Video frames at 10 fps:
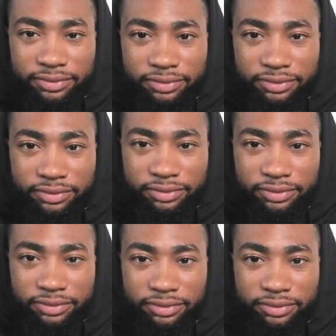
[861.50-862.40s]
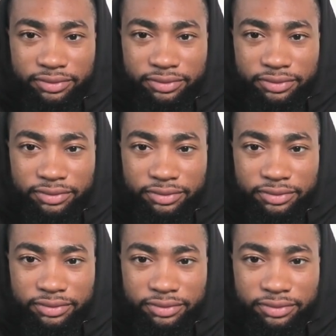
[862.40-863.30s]

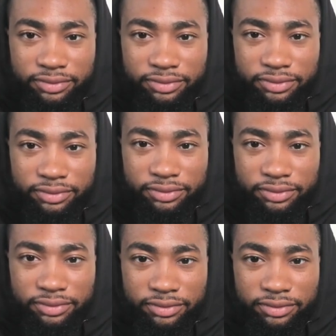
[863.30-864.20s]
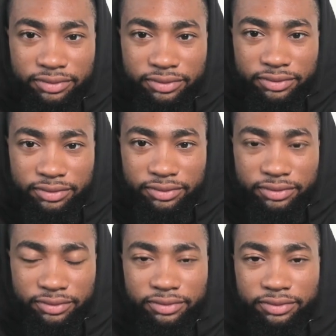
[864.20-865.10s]

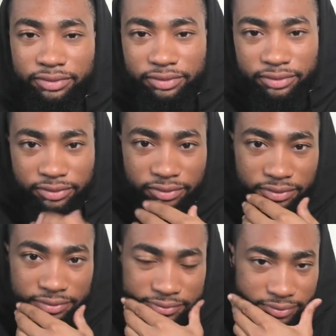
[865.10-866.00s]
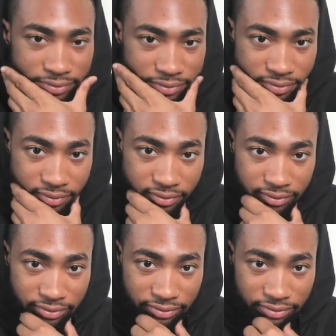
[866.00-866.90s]

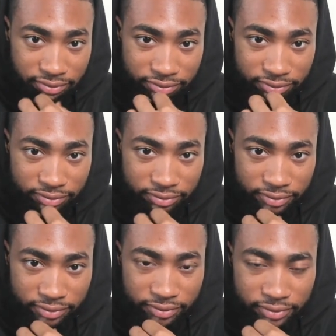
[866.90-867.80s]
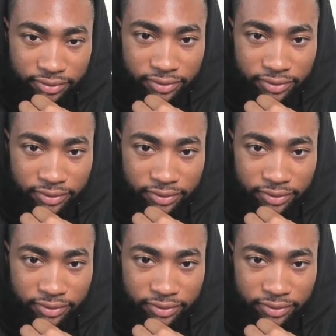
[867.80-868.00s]
[no speech]